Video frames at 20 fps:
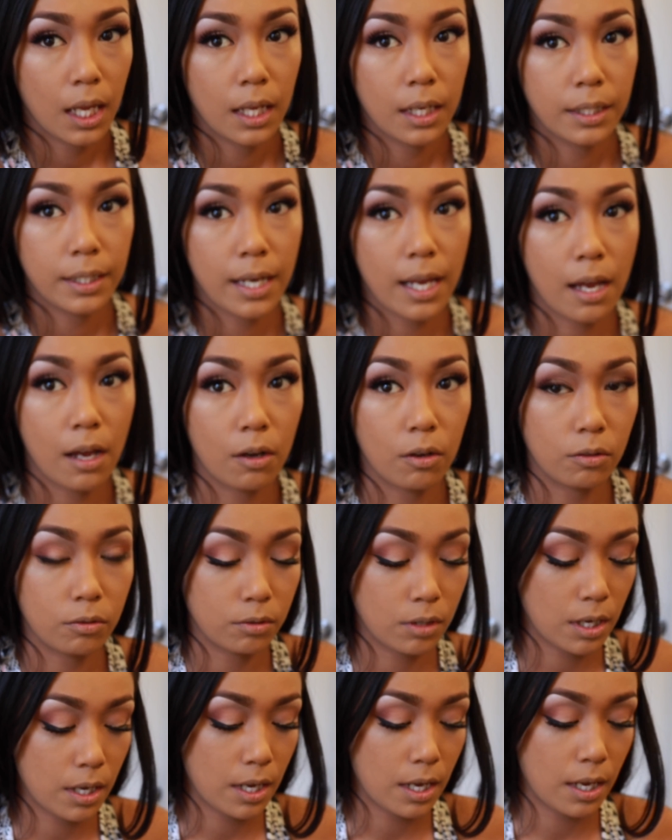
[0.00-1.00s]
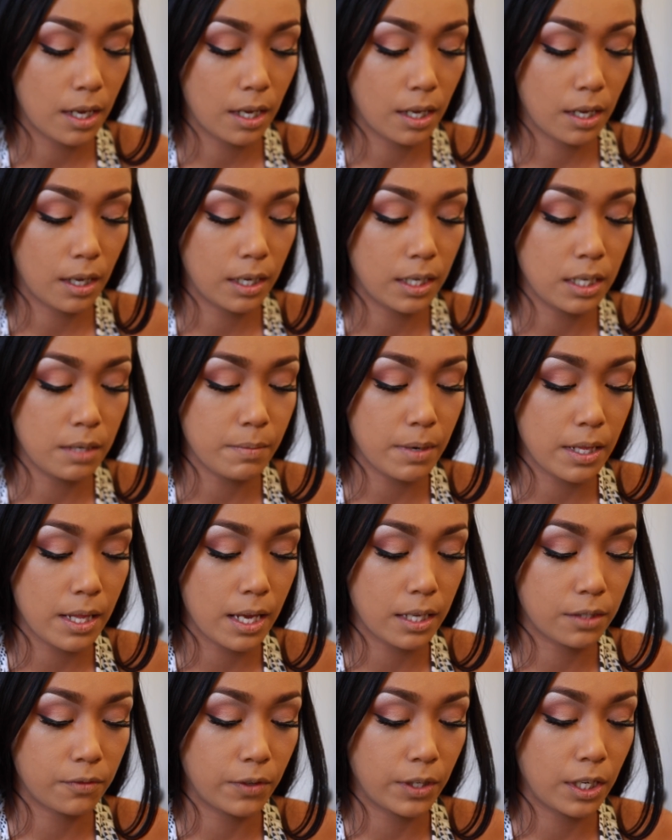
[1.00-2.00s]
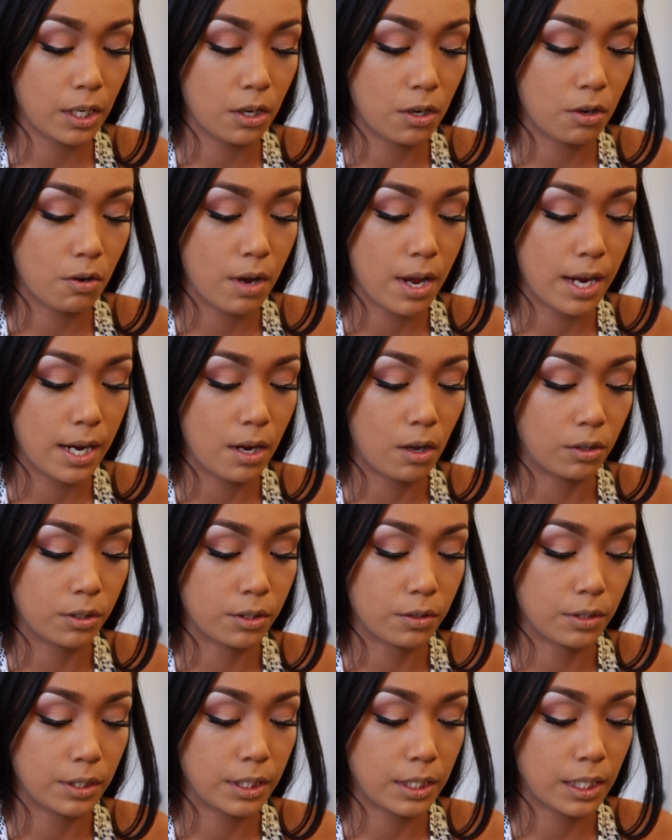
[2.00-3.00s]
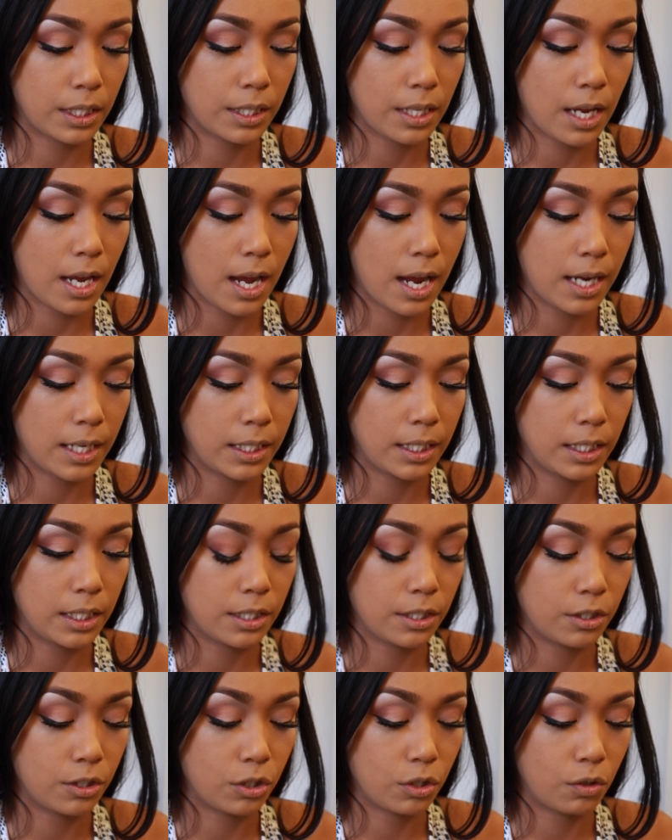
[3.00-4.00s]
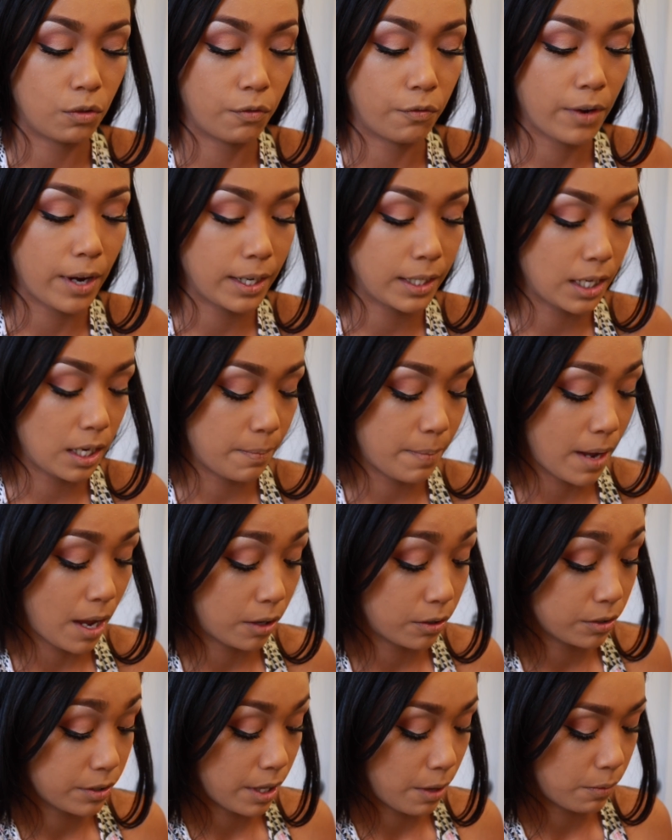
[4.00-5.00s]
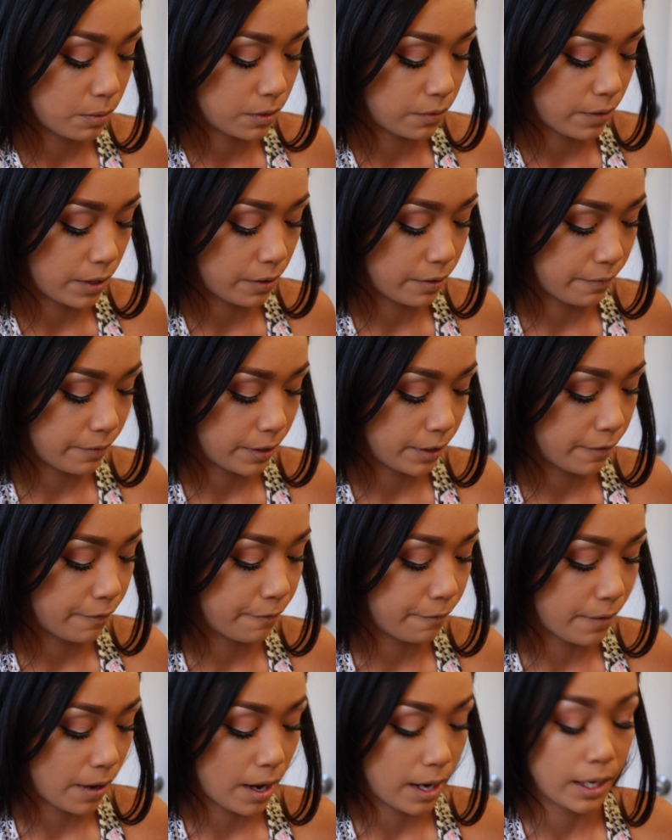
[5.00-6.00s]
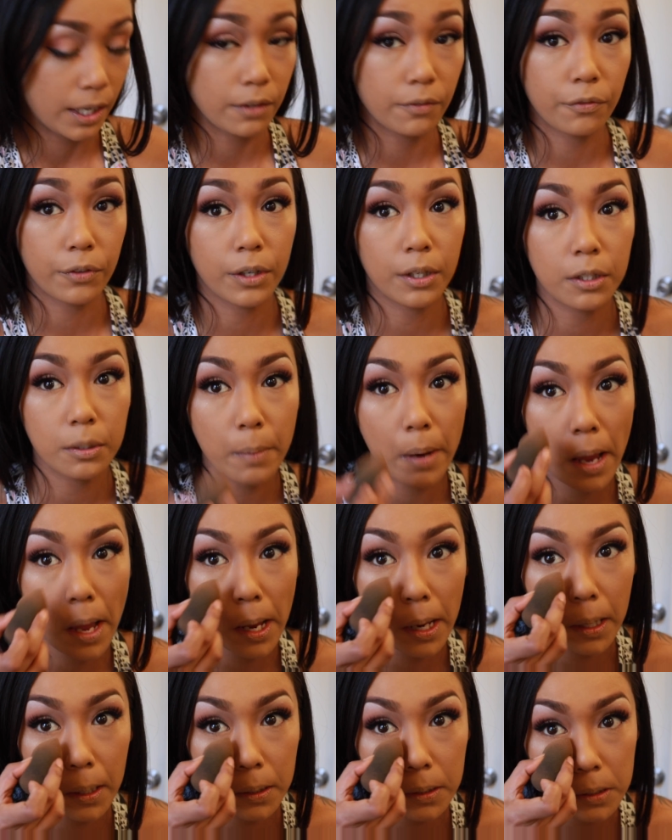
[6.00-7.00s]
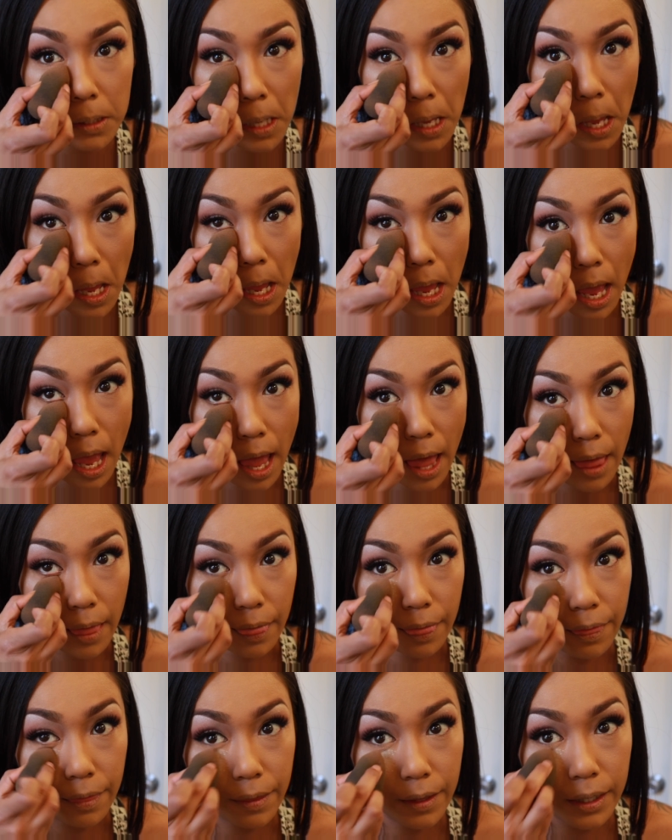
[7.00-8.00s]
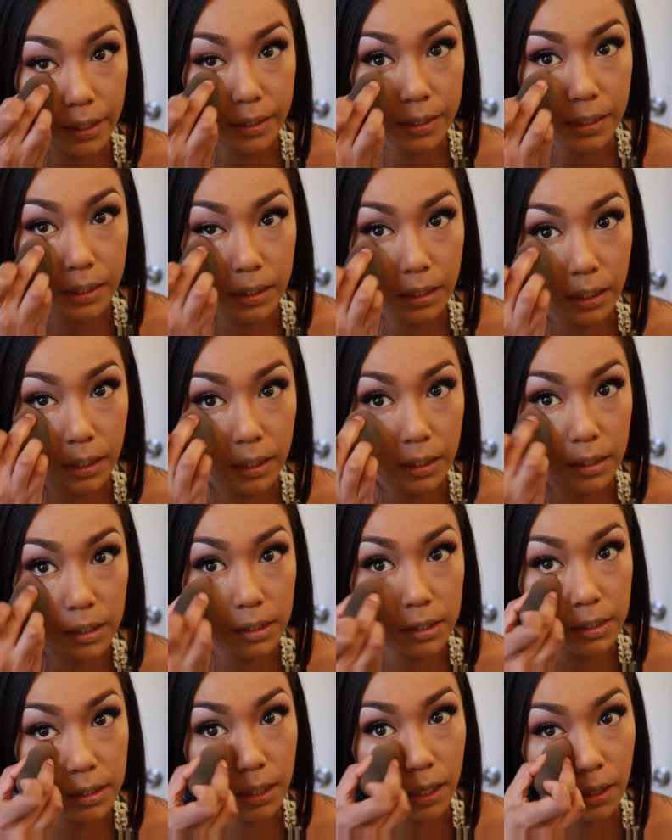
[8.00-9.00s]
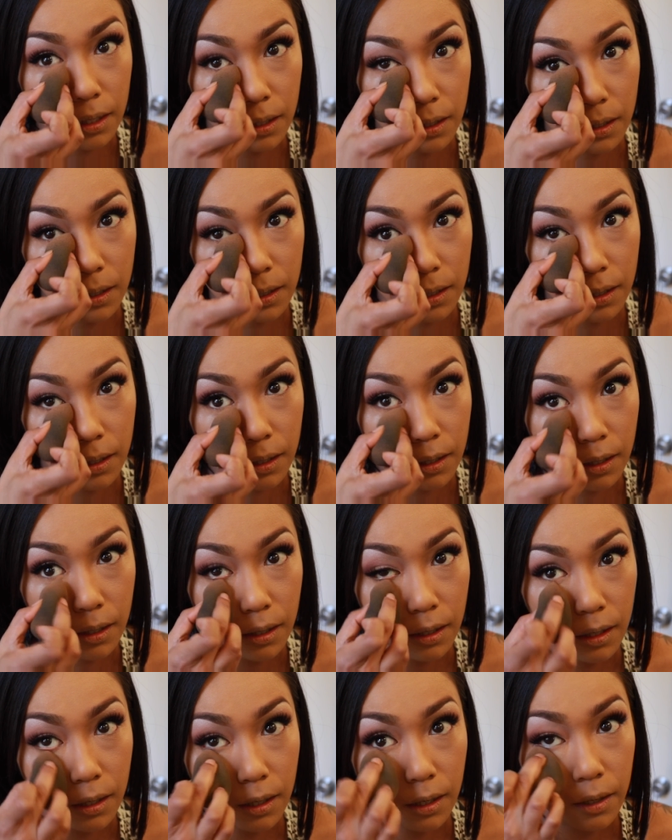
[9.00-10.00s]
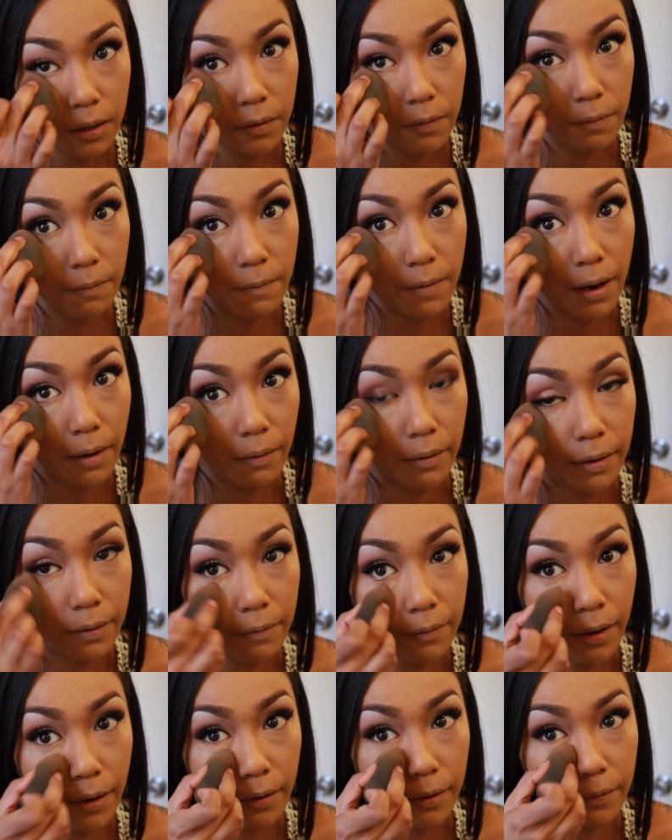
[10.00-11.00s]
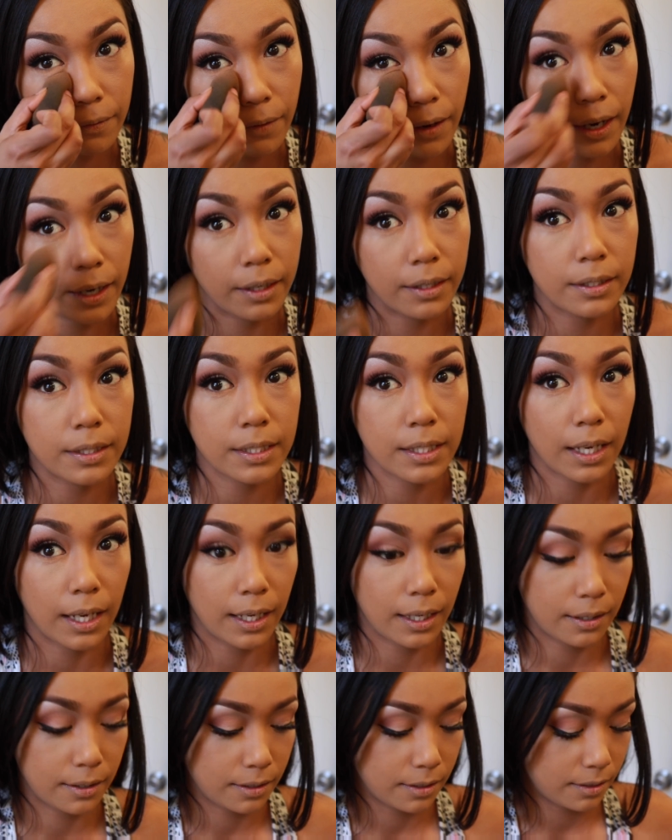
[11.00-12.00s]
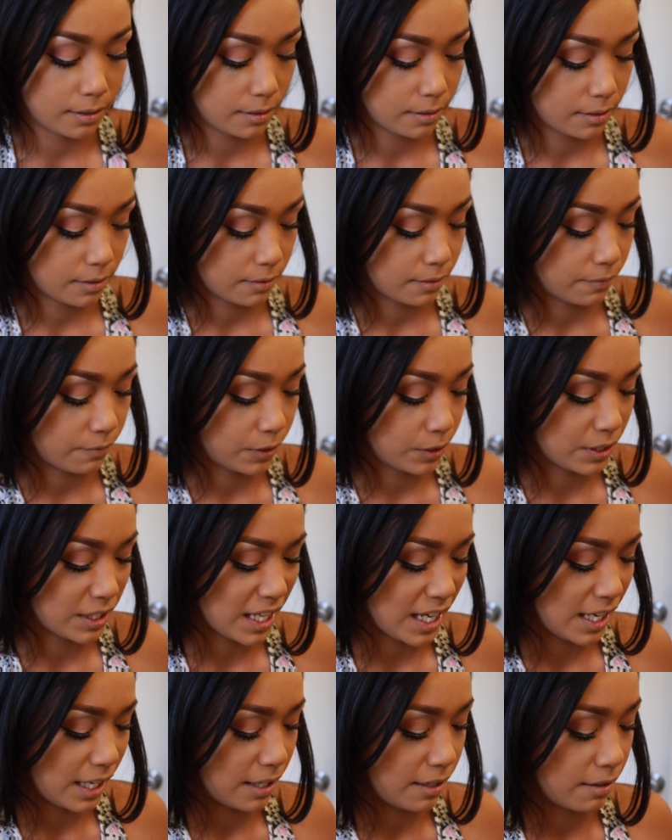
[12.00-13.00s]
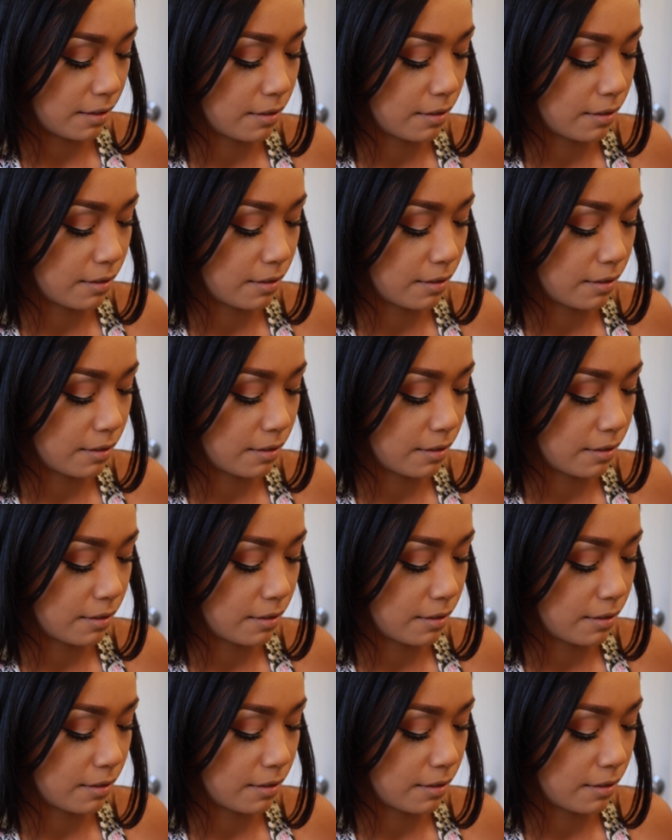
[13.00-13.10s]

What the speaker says: Now, in my last video, I also said that I needed to find a powder that was very, very fine for under my eyes. And this is very, very fine. It's like, feels like